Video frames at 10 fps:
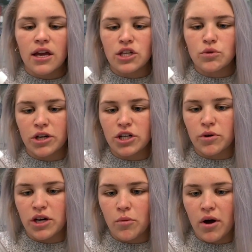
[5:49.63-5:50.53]
in
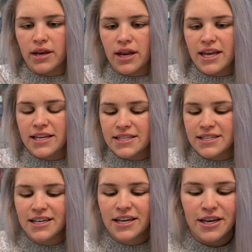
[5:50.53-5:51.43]
2021
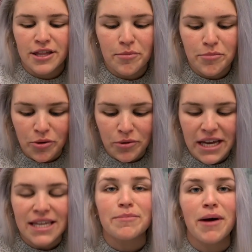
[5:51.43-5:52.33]
is the
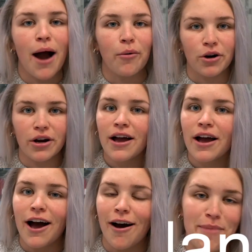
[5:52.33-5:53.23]
beauty and the power
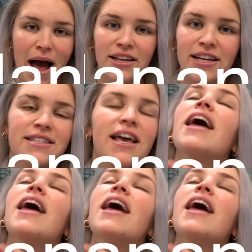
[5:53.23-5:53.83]
of balance.